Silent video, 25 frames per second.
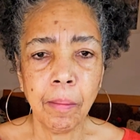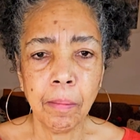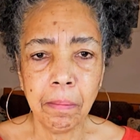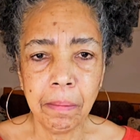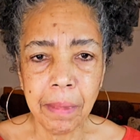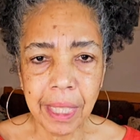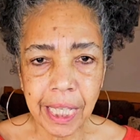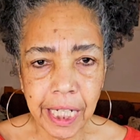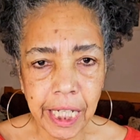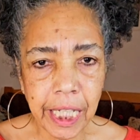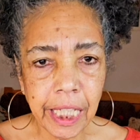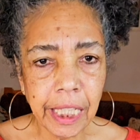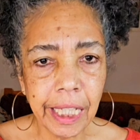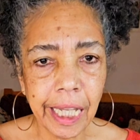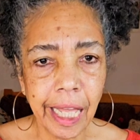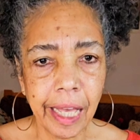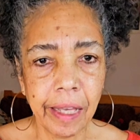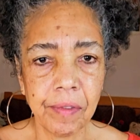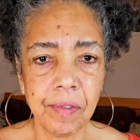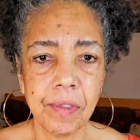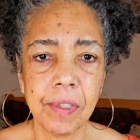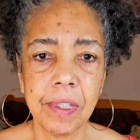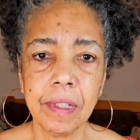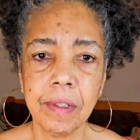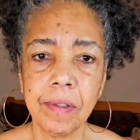many
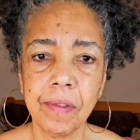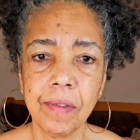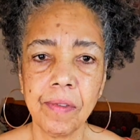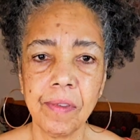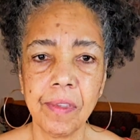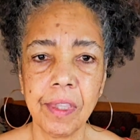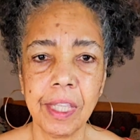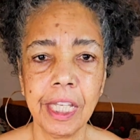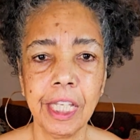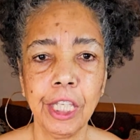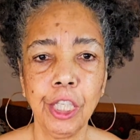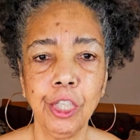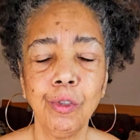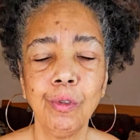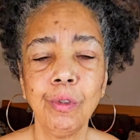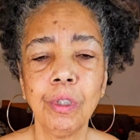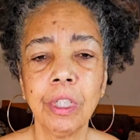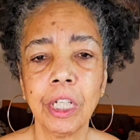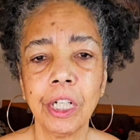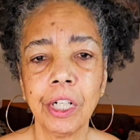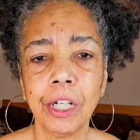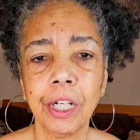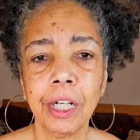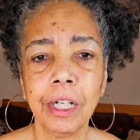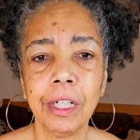lessons that you
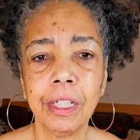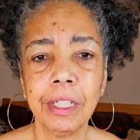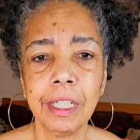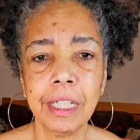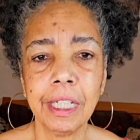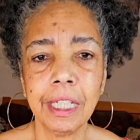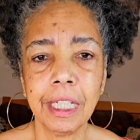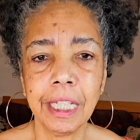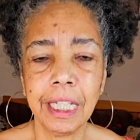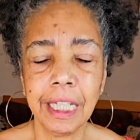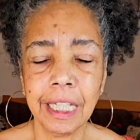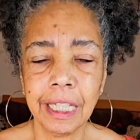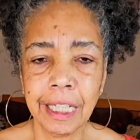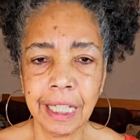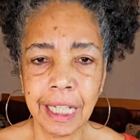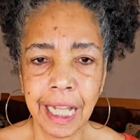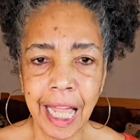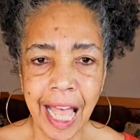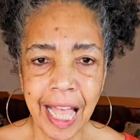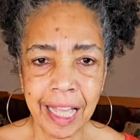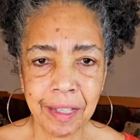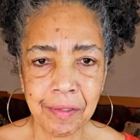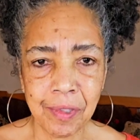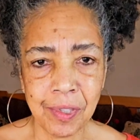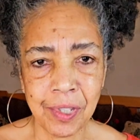learned
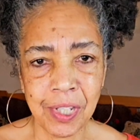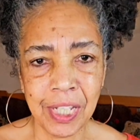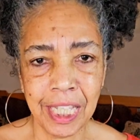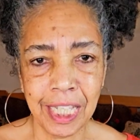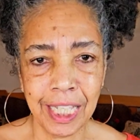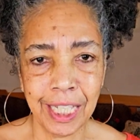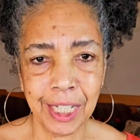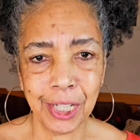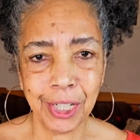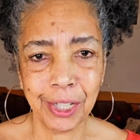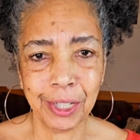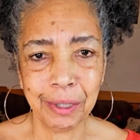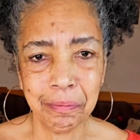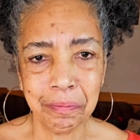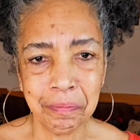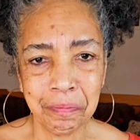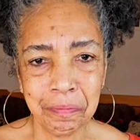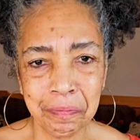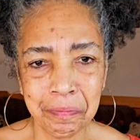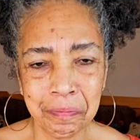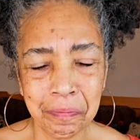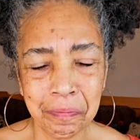last year.